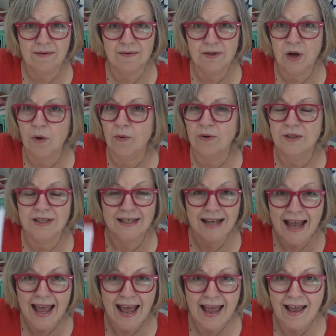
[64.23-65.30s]
So
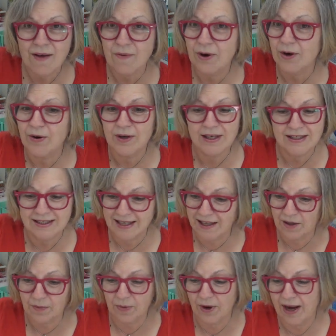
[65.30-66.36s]
today we're going to
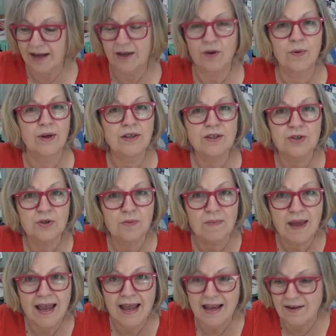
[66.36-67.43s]
celebrate quilts you
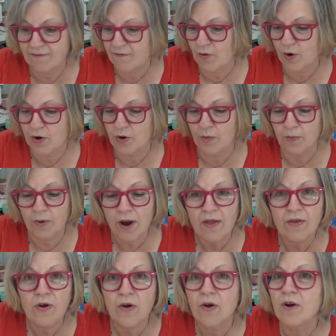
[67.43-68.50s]
made for your
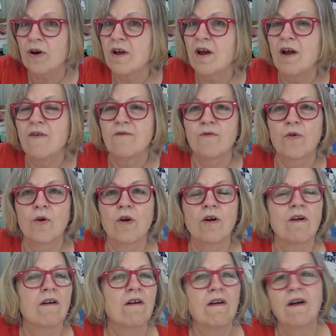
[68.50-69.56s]
brother,
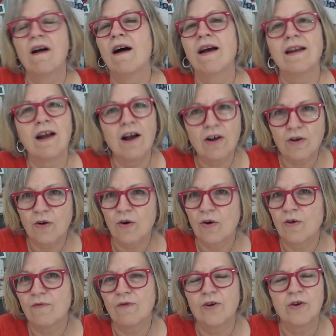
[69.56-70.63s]
for an
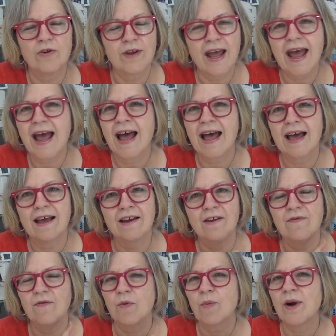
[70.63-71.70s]
uncle, for your dad,
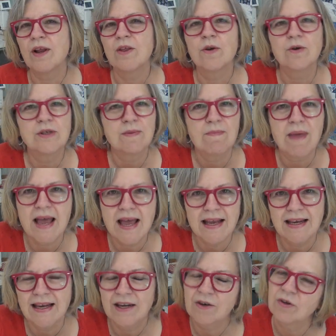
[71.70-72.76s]
for one of those
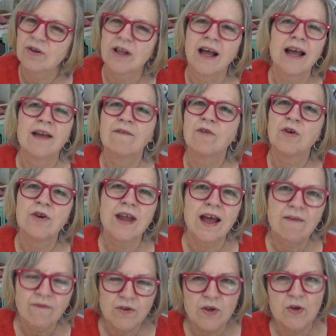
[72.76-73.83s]
men in your life, your
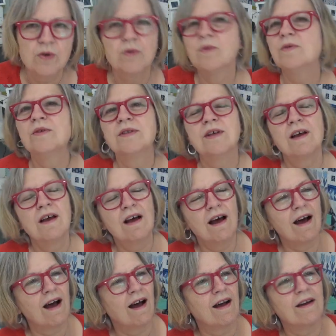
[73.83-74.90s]
nephews,
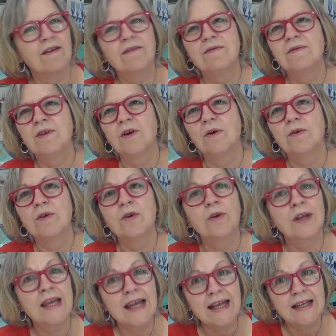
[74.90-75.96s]
uh, you know, your
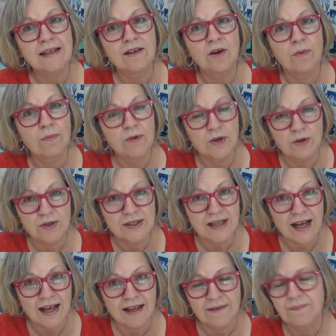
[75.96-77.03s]
kid, your, your
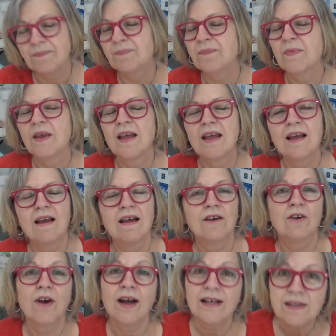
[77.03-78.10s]
son,
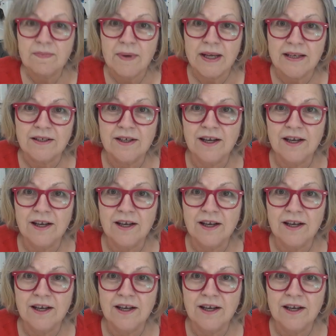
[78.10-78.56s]
your husband.